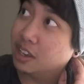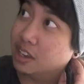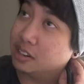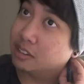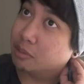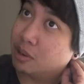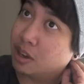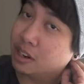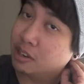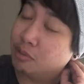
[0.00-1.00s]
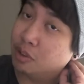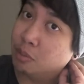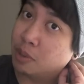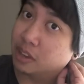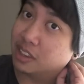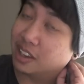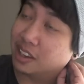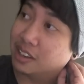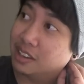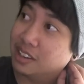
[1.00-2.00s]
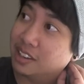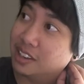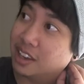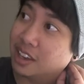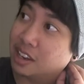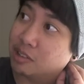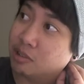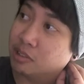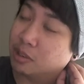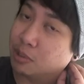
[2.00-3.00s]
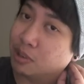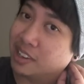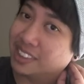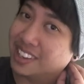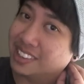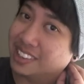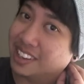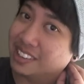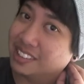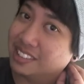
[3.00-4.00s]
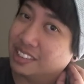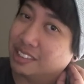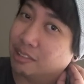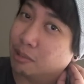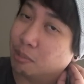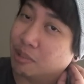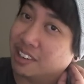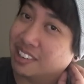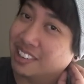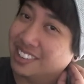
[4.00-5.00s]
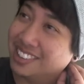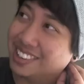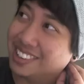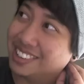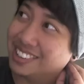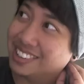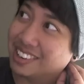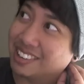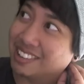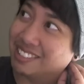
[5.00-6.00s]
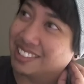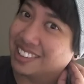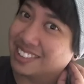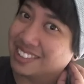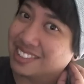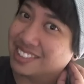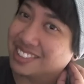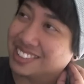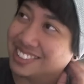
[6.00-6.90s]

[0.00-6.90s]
And she's like, well, how do you feel about that? And I told her, well, I think that it's weird, and because